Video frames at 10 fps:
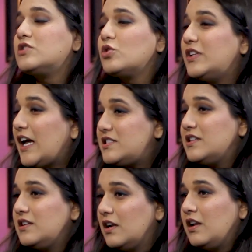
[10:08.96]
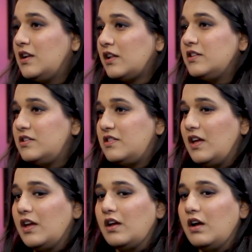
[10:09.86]
So that's another
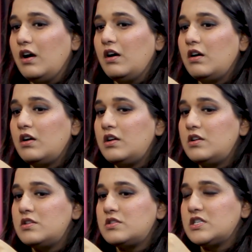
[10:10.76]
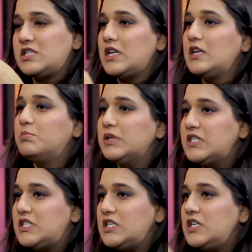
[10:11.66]
thing.
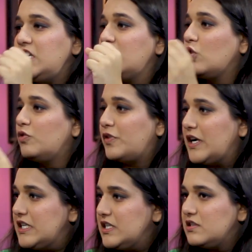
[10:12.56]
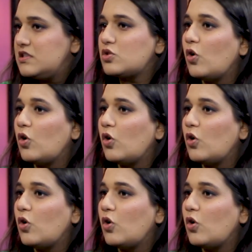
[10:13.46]
Sustainability, eco-friendliness,